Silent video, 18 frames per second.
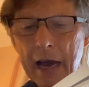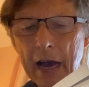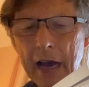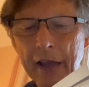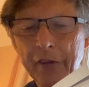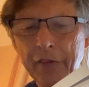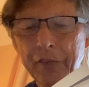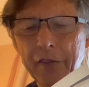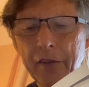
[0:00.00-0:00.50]

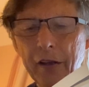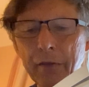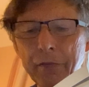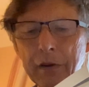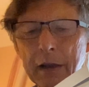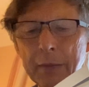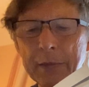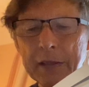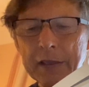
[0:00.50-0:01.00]
as
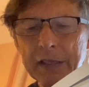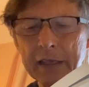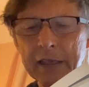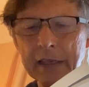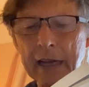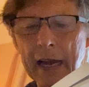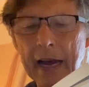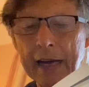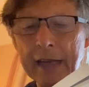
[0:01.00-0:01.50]

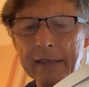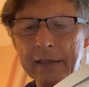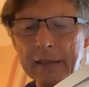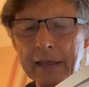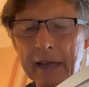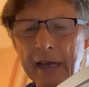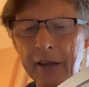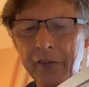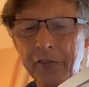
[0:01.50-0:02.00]
self-limiting and
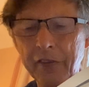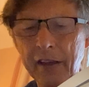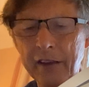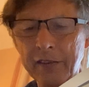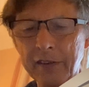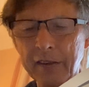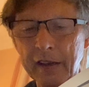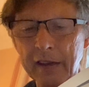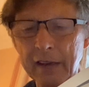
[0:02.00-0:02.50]

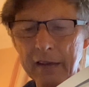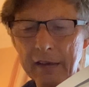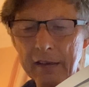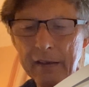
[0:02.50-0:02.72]
ascetic.